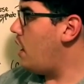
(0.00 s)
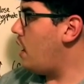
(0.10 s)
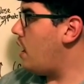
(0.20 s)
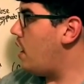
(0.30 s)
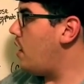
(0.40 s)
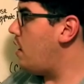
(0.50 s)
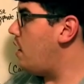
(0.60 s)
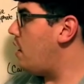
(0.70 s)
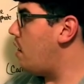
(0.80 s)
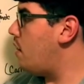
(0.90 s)
and
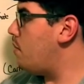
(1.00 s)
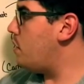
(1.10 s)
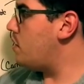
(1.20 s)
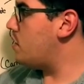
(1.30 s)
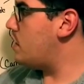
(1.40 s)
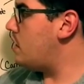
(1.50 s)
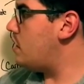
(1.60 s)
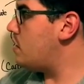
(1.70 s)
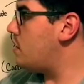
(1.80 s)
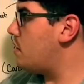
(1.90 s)
you can see
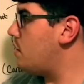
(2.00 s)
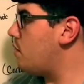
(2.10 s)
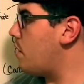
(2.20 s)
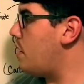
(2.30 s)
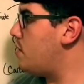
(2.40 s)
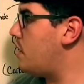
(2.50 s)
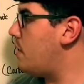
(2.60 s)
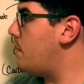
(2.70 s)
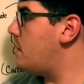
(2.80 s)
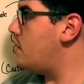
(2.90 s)
these little round
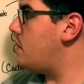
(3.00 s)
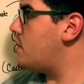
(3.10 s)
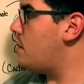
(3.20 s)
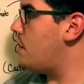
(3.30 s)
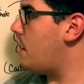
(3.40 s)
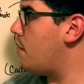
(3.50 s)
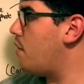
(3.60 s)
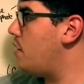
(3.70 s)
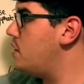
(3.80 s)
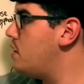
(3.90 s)
segments. These are
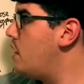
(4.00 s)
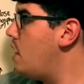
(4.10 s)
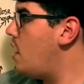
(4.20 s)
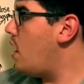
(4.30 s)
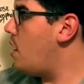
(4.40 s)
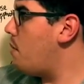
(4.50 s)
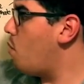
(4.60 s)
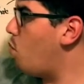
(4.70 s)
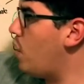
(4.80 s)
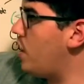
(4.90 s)
thylakoids.
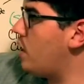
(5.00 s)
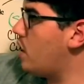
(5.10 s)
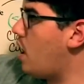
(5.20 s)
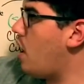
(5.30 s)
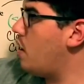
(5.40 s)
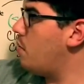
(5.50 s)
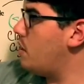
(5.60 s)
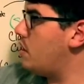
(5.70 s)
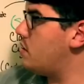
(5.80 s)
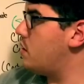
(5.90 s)
One
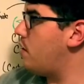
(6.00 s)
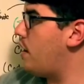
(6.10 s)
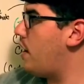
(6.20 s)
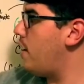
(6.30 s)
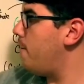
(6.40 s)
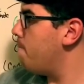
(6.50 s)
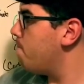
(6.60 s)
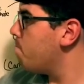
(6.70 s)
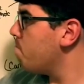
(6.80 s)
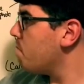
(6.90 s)
column is a grana,
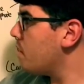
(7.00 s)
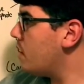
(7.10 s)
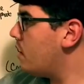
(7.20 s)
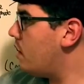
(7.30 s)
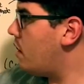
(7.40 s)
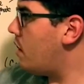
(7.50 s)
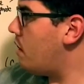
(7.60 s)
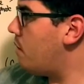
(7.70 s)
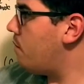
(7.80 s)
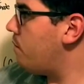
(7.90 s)

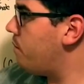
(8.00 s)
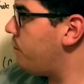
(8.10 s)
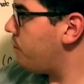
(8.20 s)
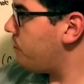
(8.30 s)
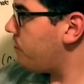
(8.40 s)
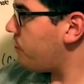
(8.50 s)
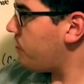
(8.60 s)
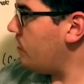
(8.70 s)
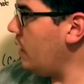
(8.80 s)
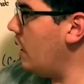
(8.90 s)
and
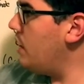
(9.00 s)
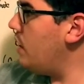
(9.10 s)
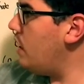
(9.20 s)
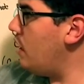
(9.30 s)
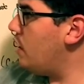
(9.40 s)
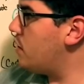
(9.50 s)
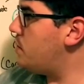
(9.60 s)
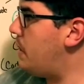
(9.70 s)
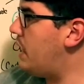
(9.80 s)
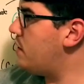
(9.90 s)
the inner
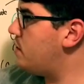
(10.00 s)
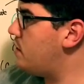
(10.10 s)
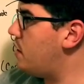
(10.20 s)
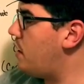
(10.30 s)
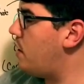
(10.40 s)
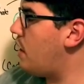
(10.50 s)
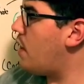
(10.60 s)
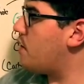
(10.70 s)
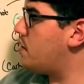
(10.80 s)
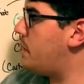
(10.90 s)
space, the
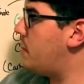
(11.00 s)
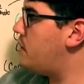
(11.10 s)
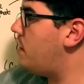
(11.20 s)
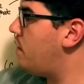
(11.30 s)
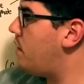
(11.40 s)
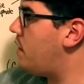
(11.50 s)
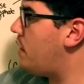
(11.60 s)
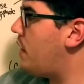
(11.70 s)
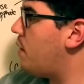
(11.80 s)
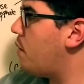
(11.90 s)
outer space of the
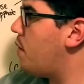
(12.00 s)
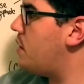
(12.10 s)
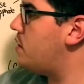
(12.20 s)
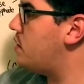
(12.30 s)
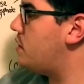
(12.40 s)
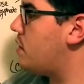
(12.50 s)
thylakoids is